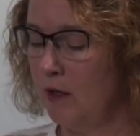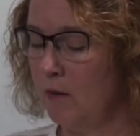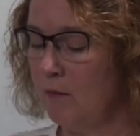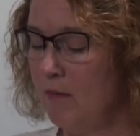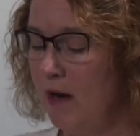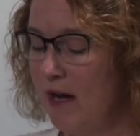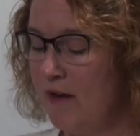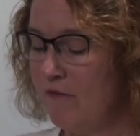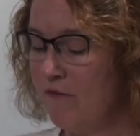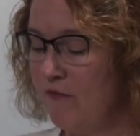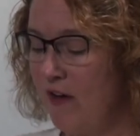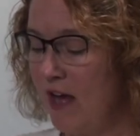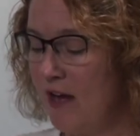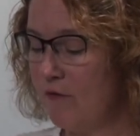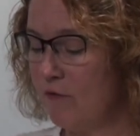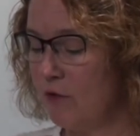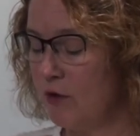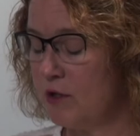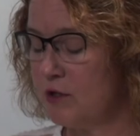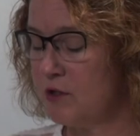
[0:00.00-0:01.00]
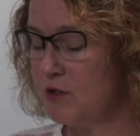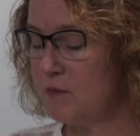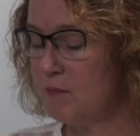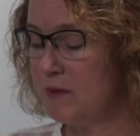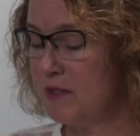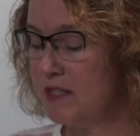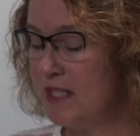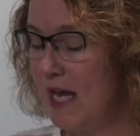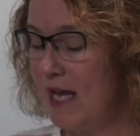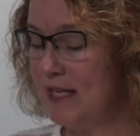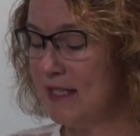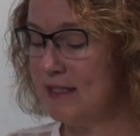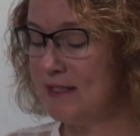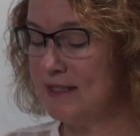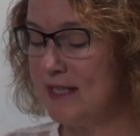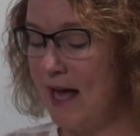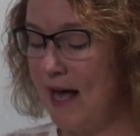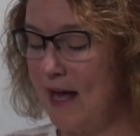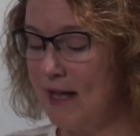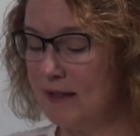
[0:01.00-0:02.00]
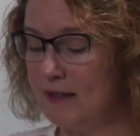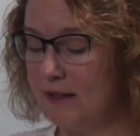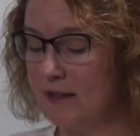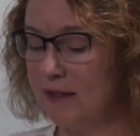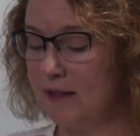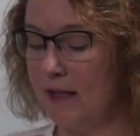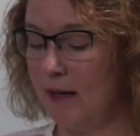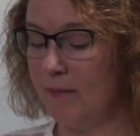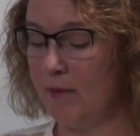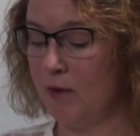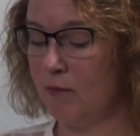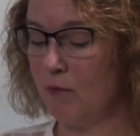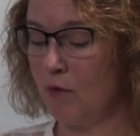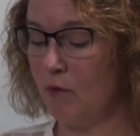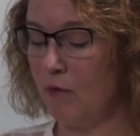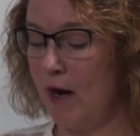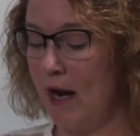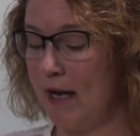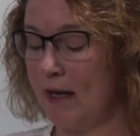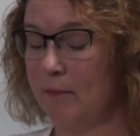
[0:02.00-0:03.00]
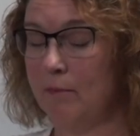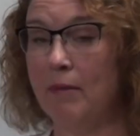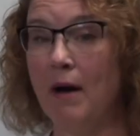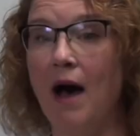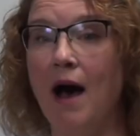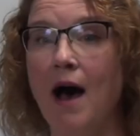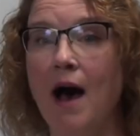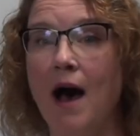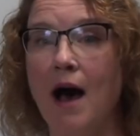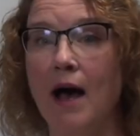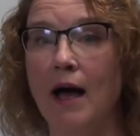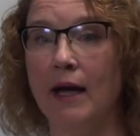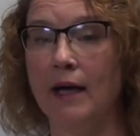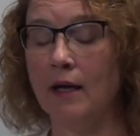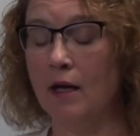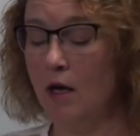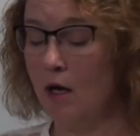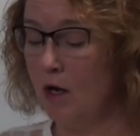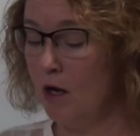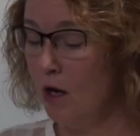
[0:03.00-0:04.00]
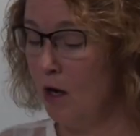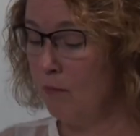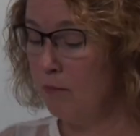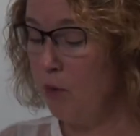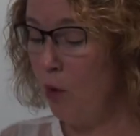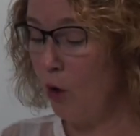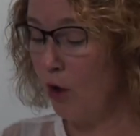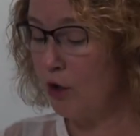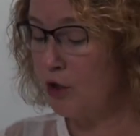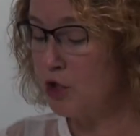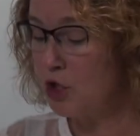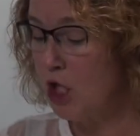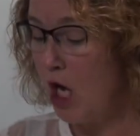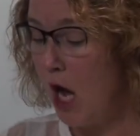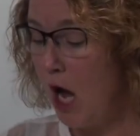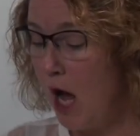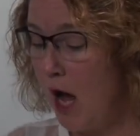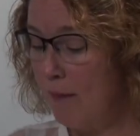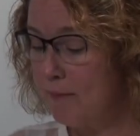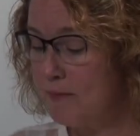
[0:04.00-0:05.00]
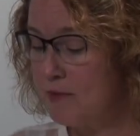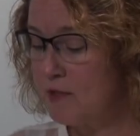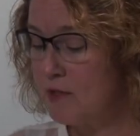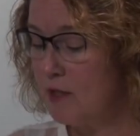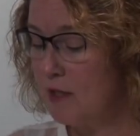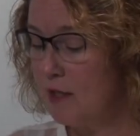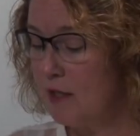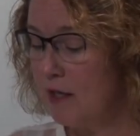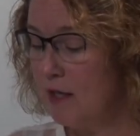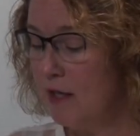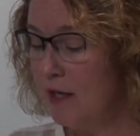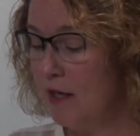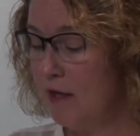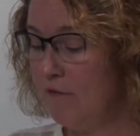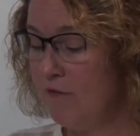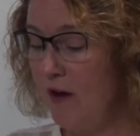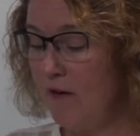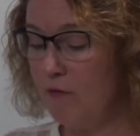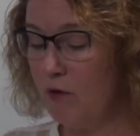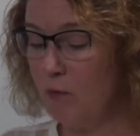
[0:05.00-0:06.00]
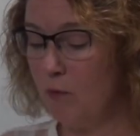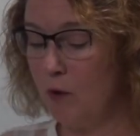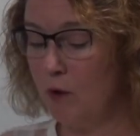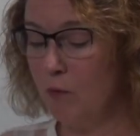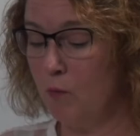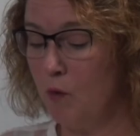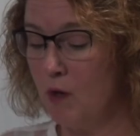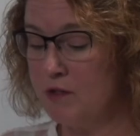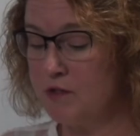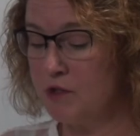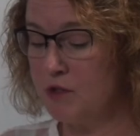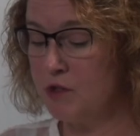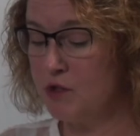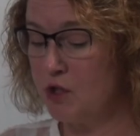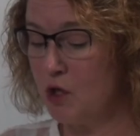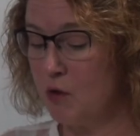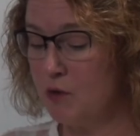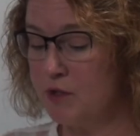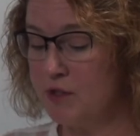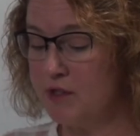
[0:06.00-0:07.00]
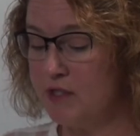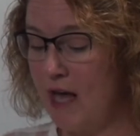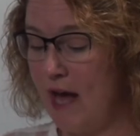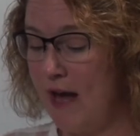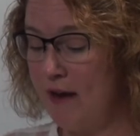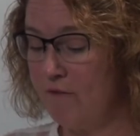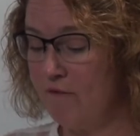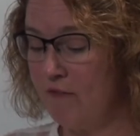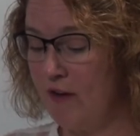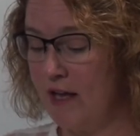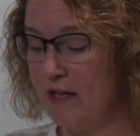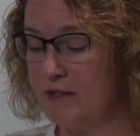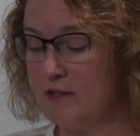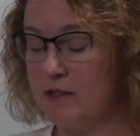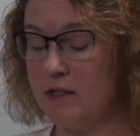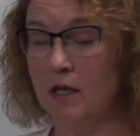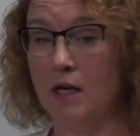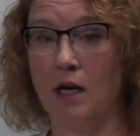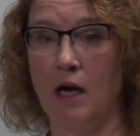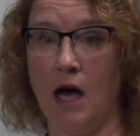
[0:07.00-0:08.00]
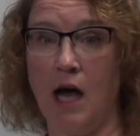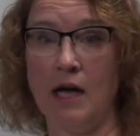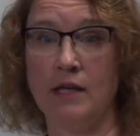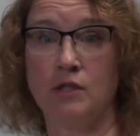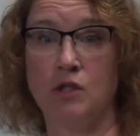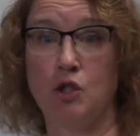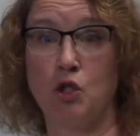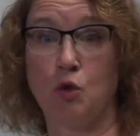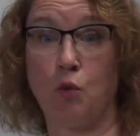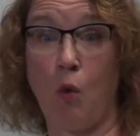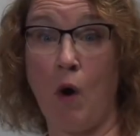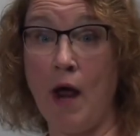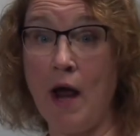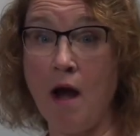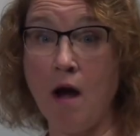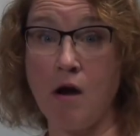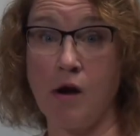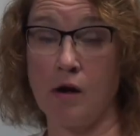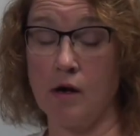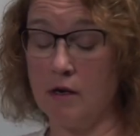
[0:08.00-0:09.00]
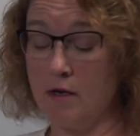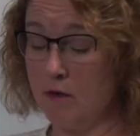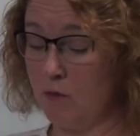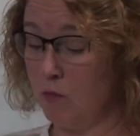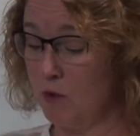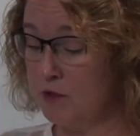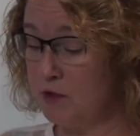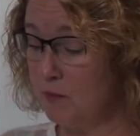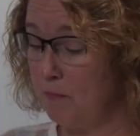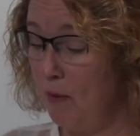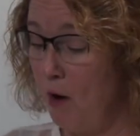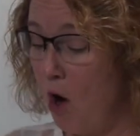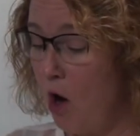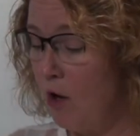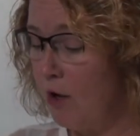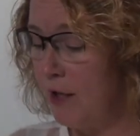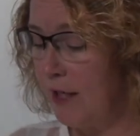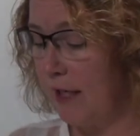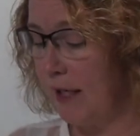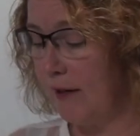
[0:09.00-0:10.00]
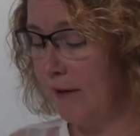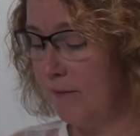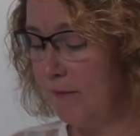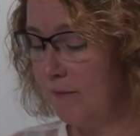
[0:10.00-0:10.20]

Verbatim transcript: My favorites potato salad, lemon meringue pie, pork chops. If everyone wasn't so sad faced, I'd swear it was a party.